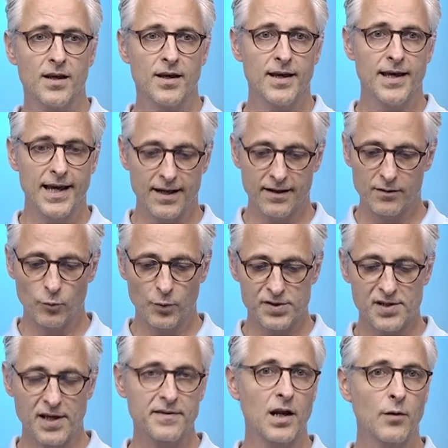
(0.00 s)
and we
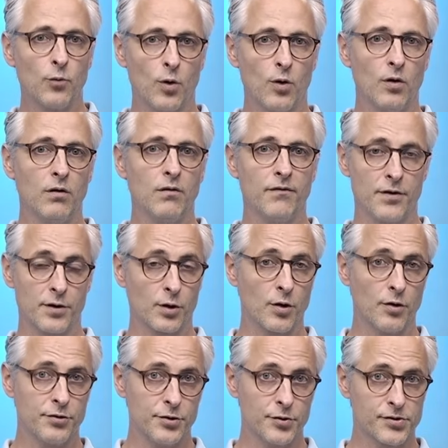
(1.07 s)
set that role for the
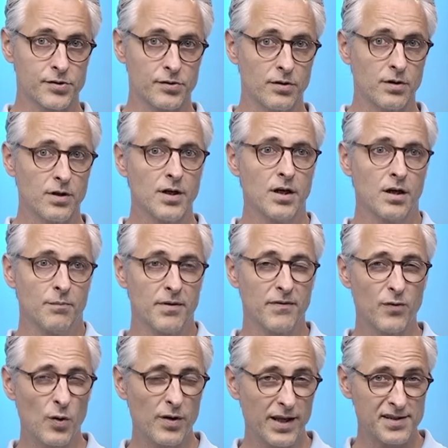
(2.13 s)
current user
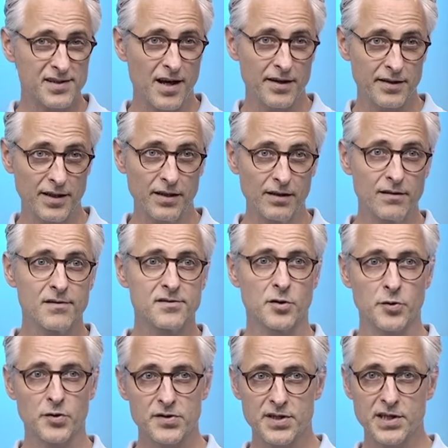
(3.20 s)
before they signed in. So
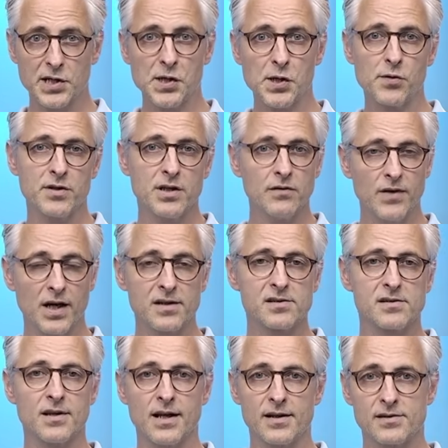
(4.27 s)
you see here the events
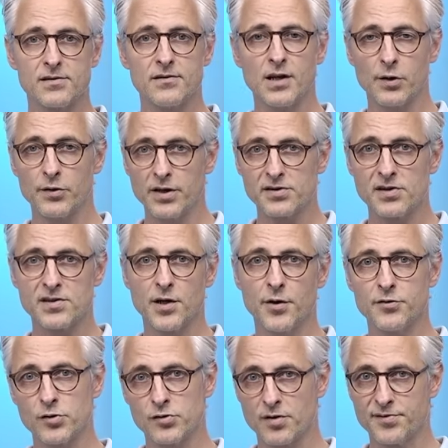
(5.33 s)
that are necessary
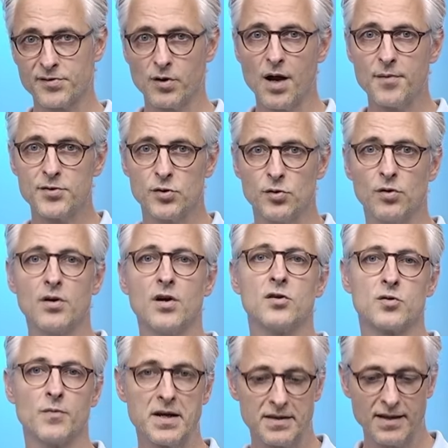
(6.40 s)
to subscribe to
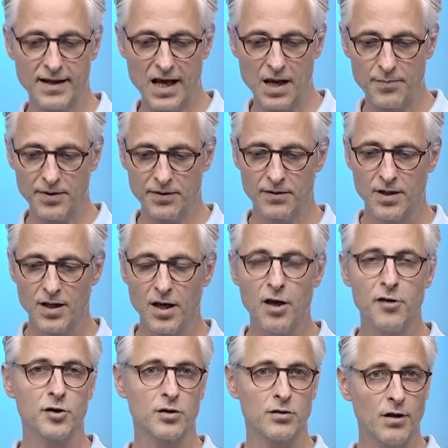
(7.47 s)
make that happen.
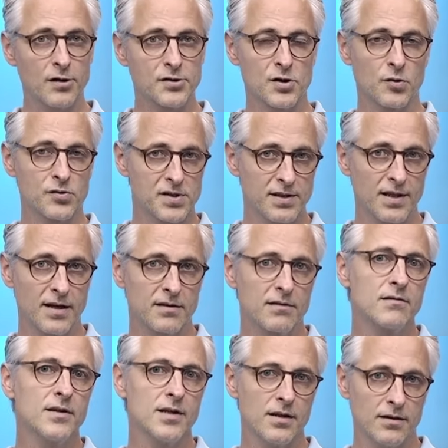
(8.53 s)
You can also see that
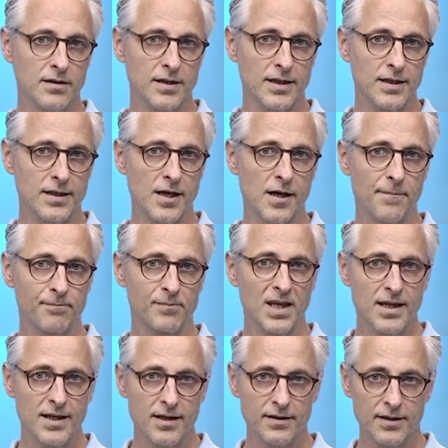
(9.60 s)
in
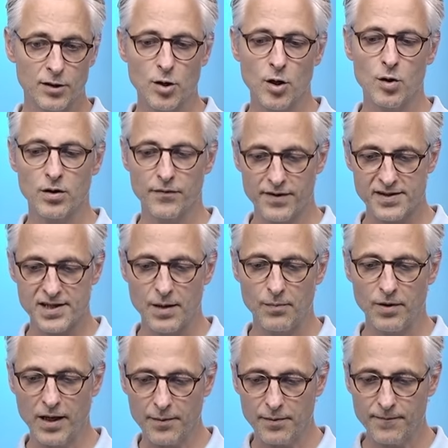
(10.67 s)
the code of the sample
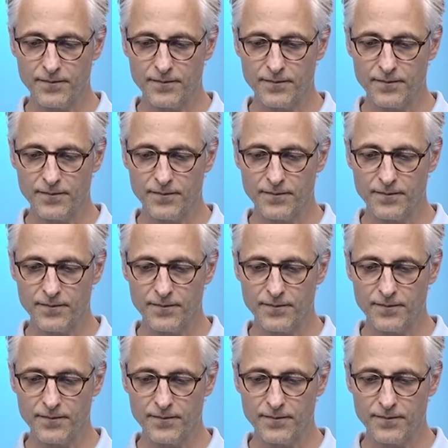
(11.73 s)
app.